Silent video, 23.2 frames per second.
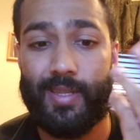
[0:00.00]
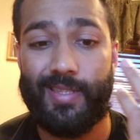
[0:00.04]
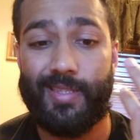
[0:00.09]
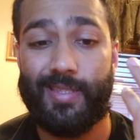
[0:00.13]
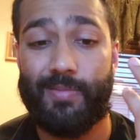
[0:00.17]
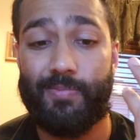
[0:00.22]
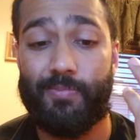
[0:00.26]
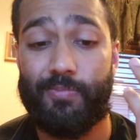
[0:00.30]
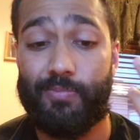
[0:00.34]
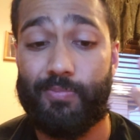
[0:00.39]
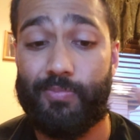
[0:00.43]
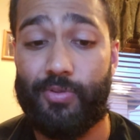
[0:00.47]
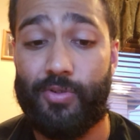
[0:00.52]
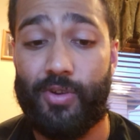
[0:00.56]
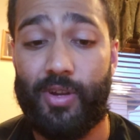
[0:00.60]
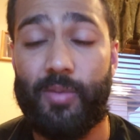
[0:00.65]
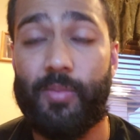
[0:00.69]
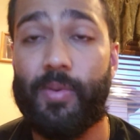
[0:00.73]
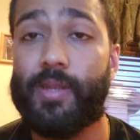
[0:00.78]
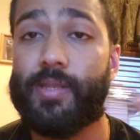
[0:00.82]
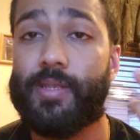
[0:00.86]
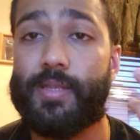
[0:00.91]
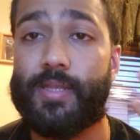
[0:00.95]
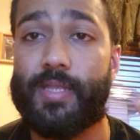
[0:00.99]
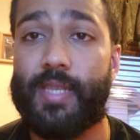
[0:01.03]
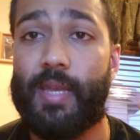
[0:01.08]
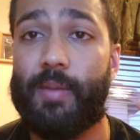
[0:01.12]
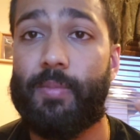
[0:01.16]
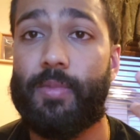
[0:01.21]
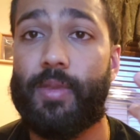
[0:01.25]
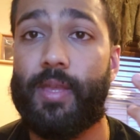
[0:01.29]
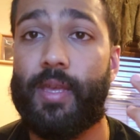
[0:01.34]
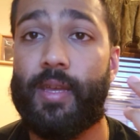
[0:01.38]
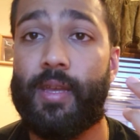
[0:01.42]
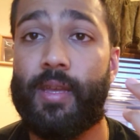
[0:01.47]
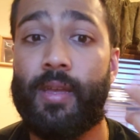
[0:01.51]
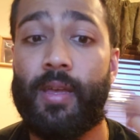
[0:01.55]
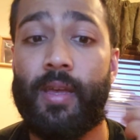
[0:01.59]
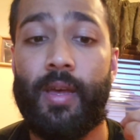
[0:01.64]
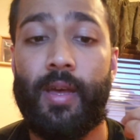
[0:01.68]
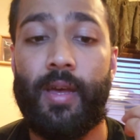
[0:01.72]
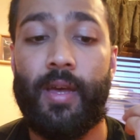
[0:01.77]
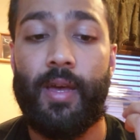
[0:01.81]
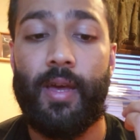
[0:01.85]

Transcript: it's pretty much the same thing.